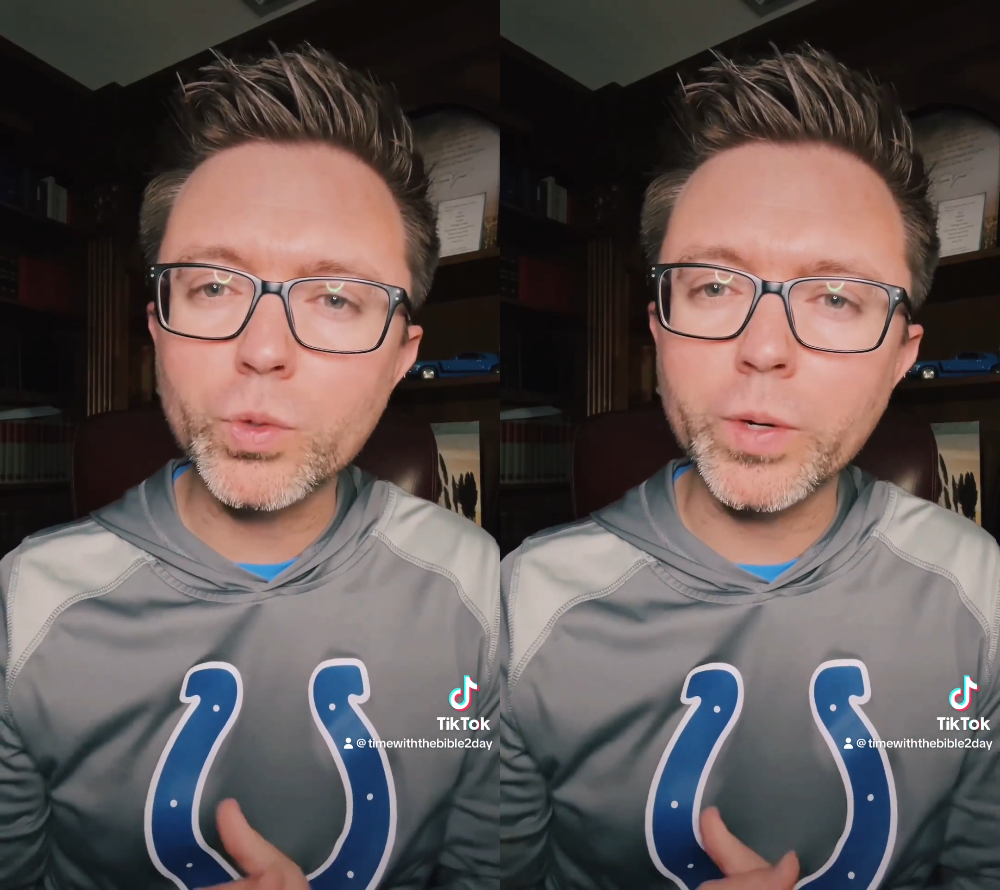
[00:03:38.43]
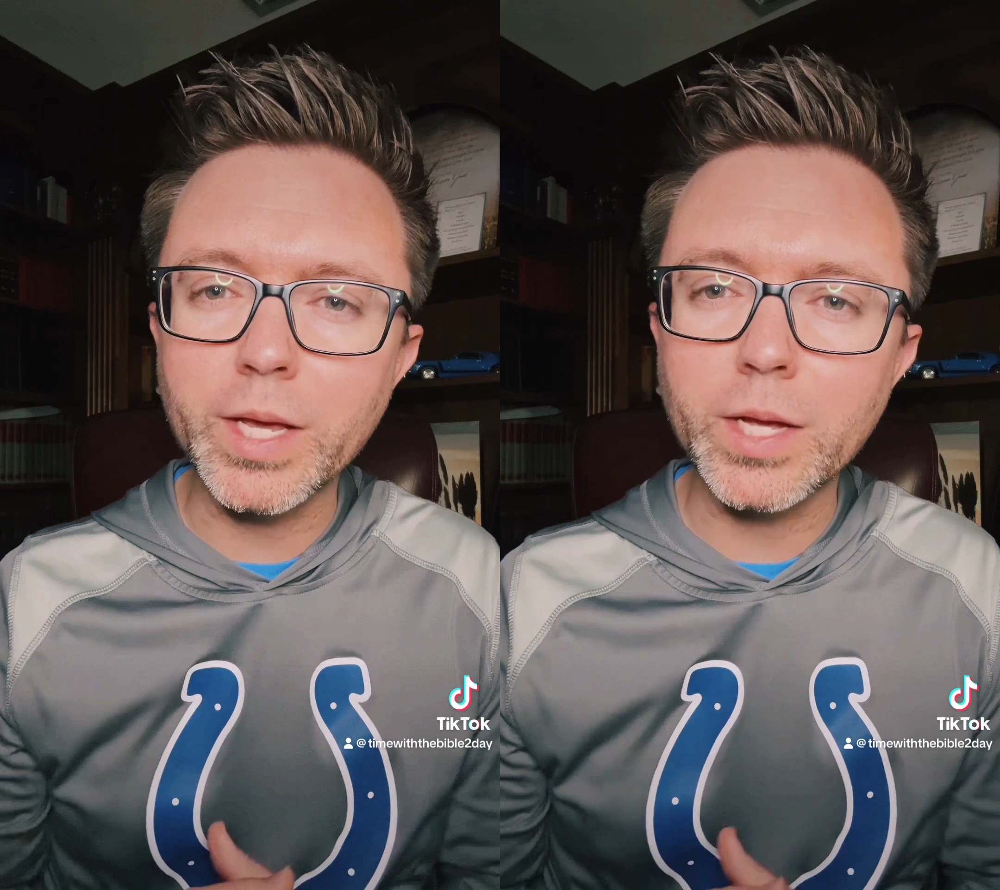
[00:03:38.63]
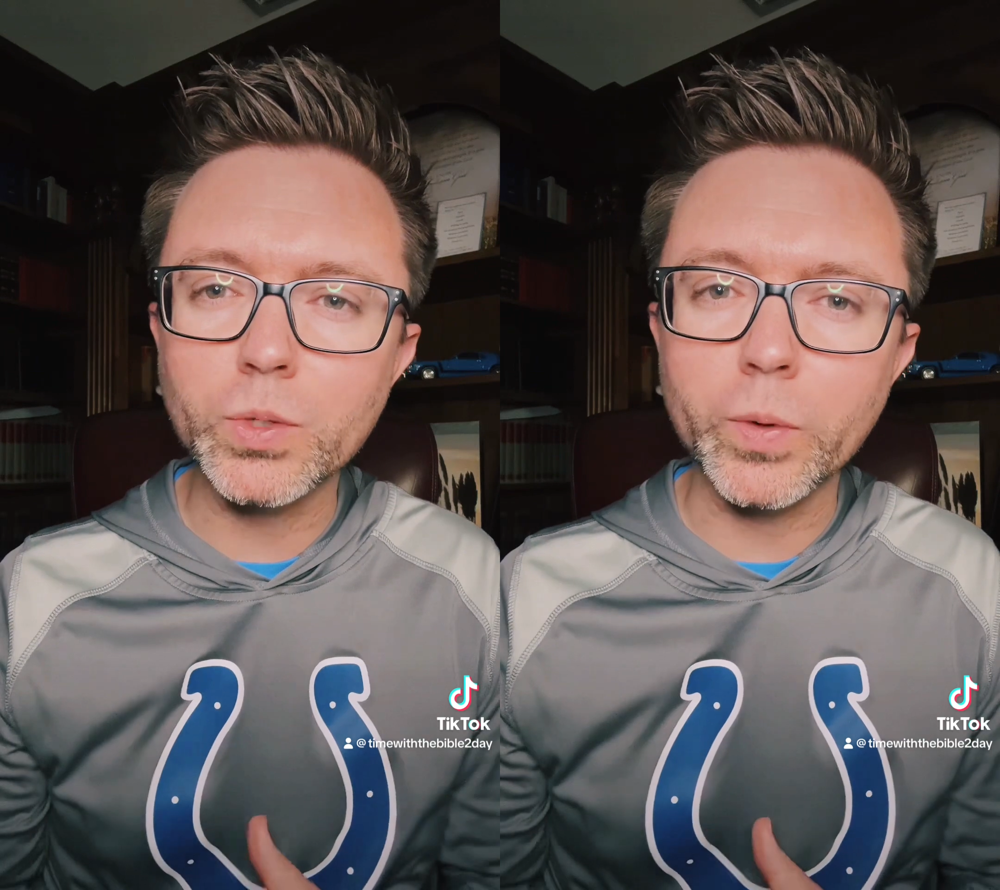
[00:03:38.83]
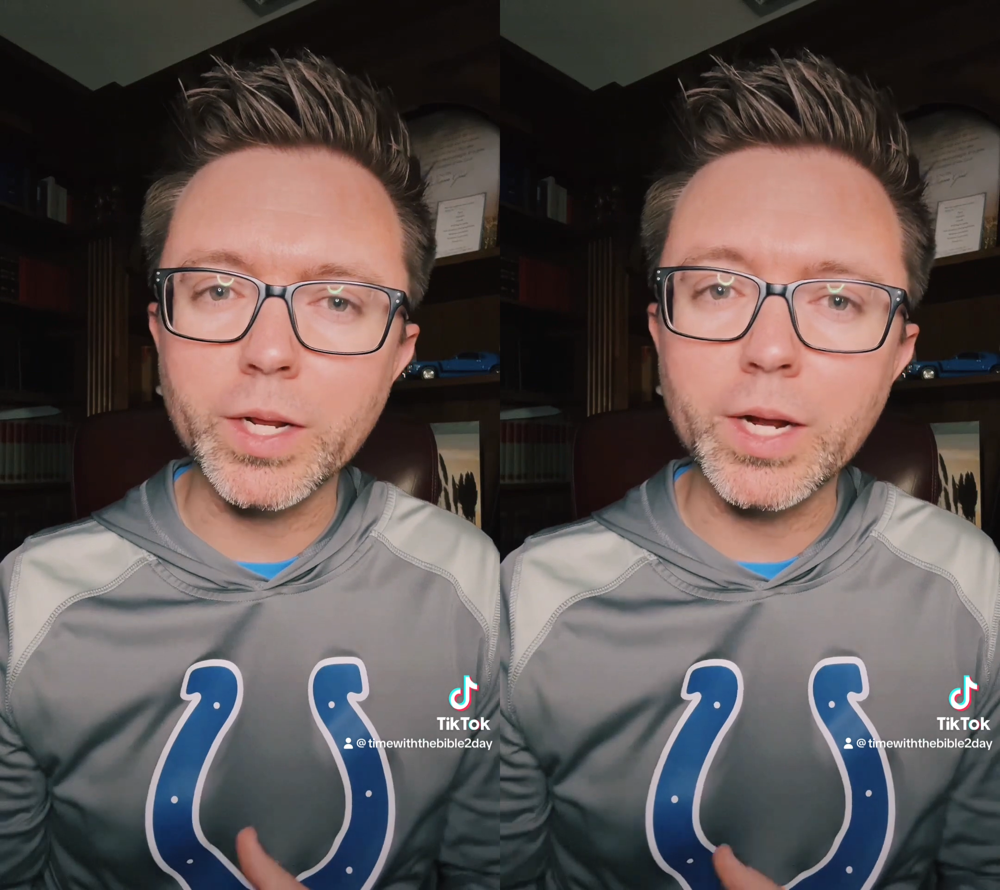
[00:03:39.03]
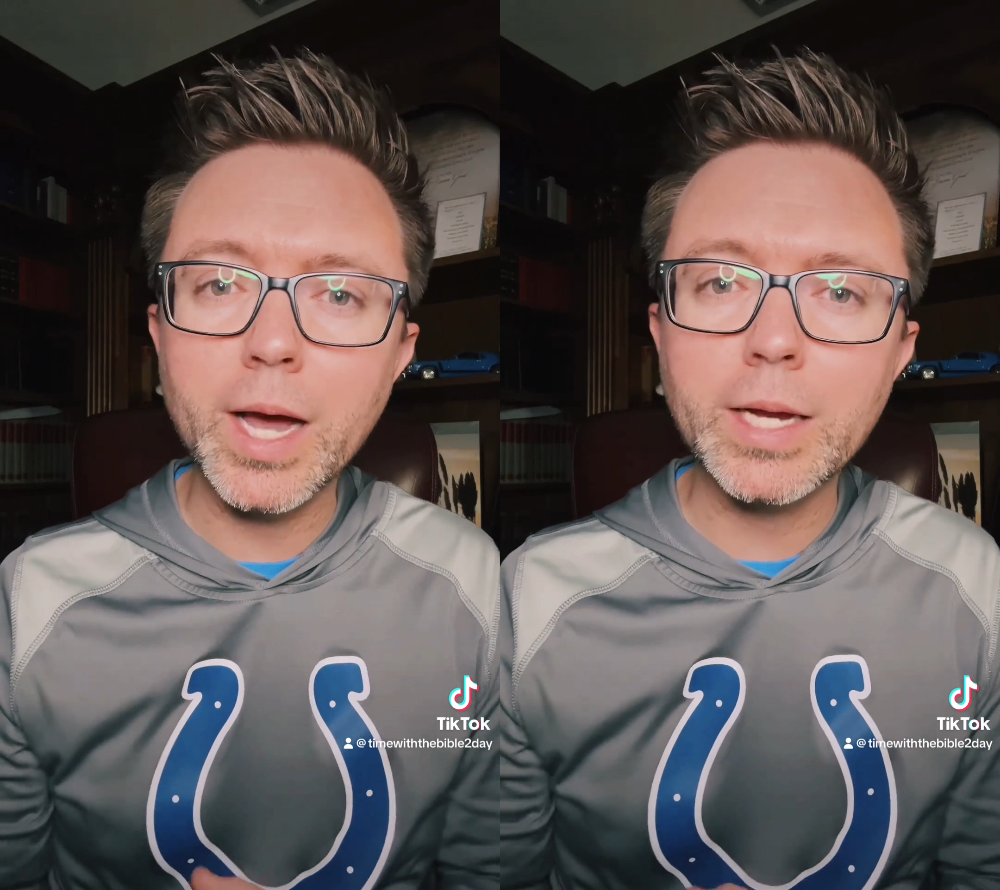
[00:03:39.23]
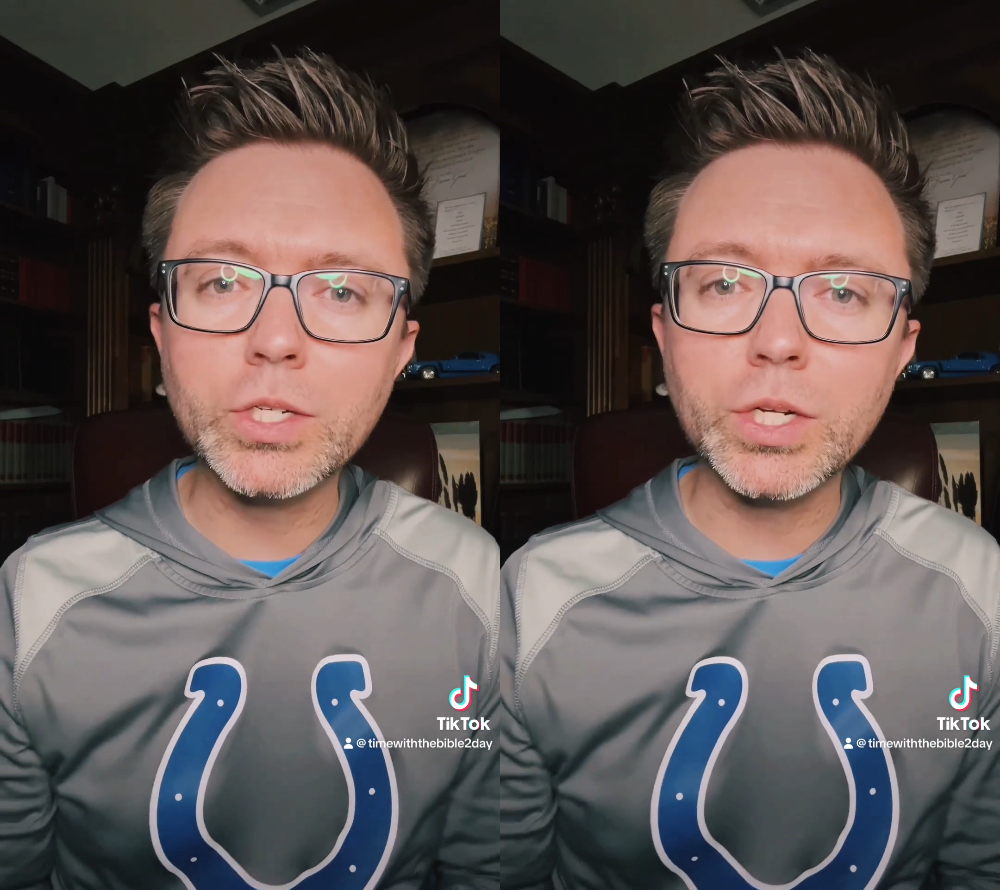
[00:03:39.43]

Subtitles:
28 and 29,